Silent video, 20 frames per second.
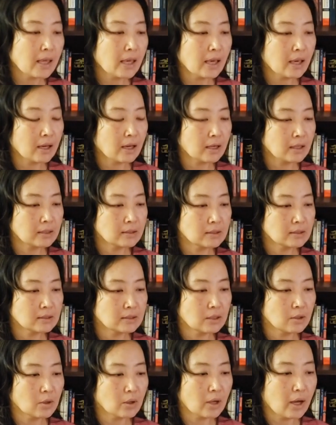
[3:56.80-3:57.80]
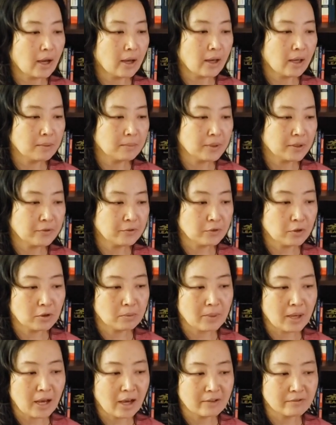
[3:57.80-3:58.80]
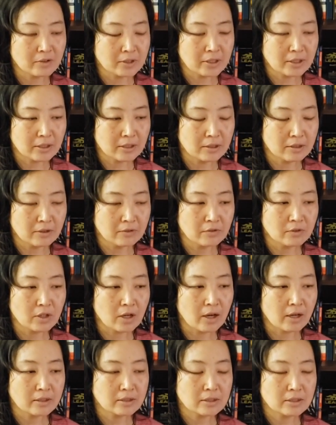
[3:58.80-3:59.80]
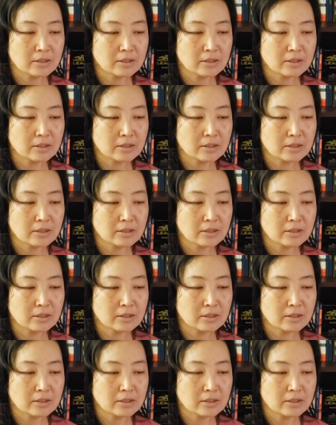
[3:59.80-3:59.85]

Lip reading: And I'm a firm advocate of not